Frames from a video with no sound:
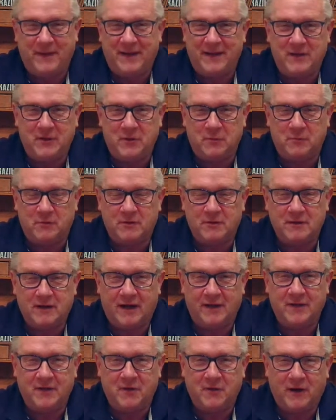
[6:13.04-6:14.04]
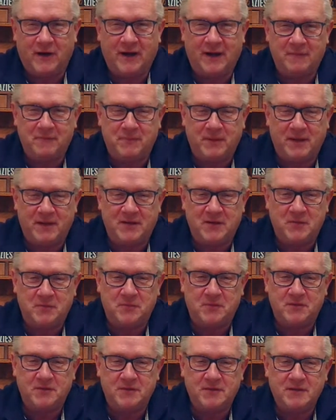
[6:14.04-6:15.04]
Bad humor. I know, I have bad
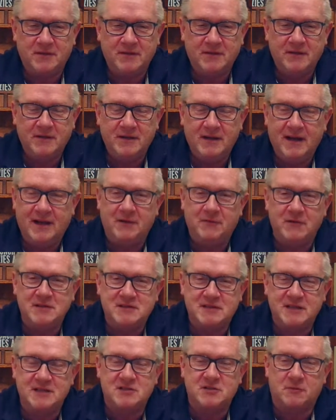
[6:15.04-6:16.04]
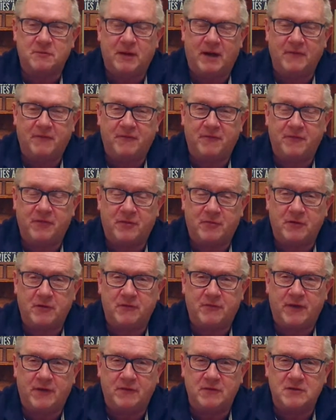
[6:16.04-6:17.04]
humor. Anyways, these are my
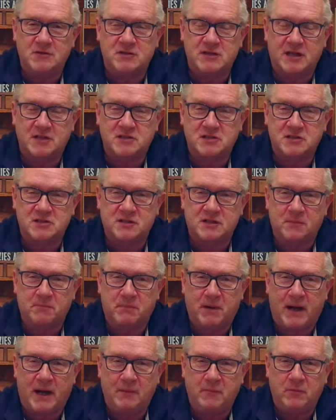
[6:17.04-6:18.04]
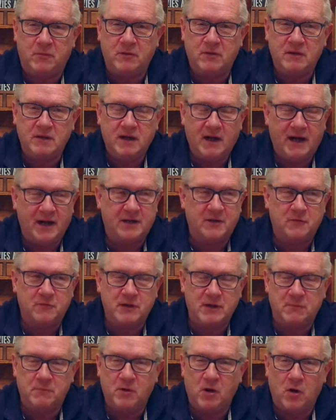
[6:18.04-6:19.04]
three favorite sections of the Bible. I
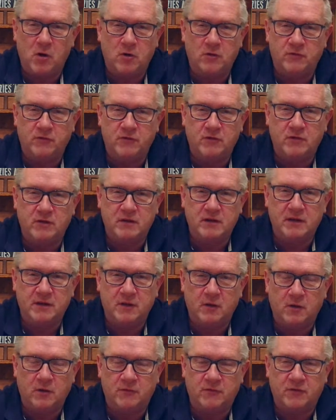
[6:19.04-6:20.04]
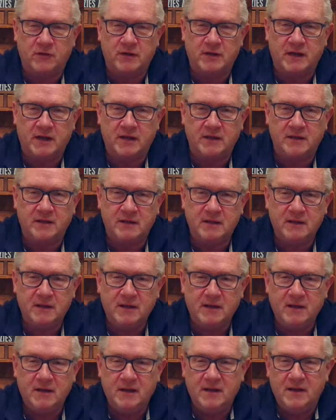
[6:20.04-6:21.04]
could read them over and over again.
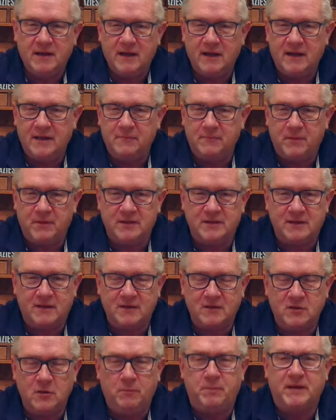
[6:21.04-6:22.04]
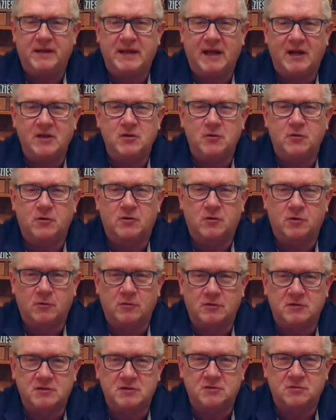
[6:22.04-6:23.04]
Hey, but you pick out your
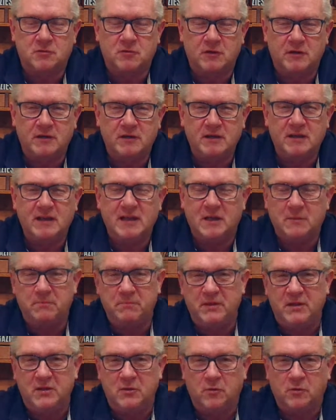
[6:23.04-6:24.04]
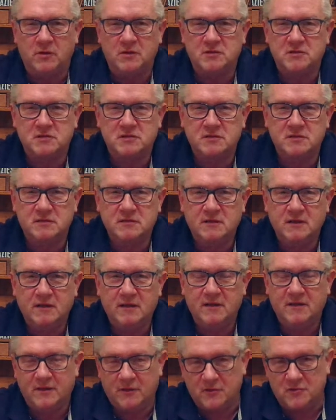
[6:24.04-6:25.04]
coolest story. Let it be yours.
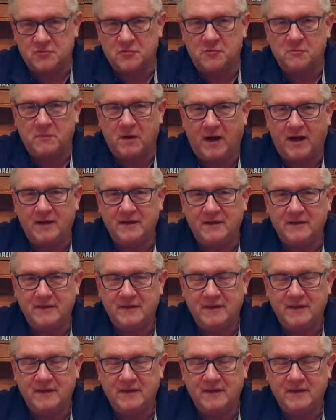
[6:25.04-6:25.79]
Those were mine.